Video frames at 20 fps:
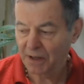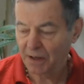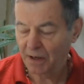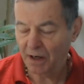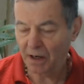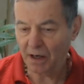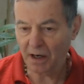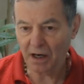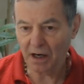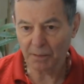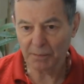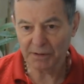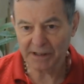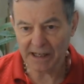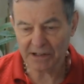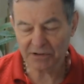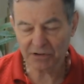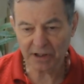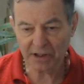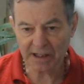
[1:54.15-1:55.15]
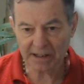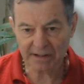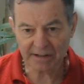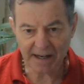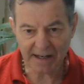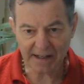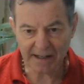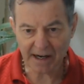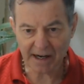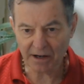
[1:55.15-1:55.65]
Uh, but that's going to
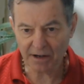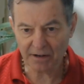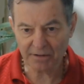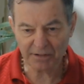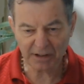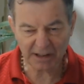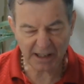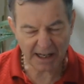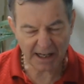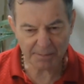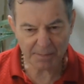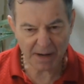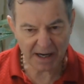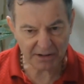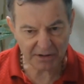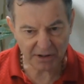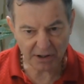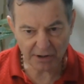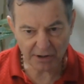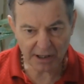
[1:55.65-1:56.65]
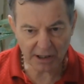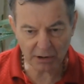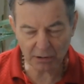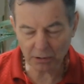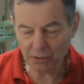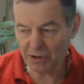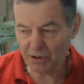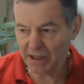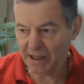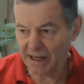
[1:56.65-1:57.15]
take care of a lot of bacteria,
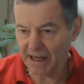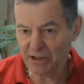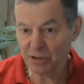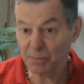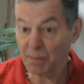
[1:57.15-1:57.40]
including H.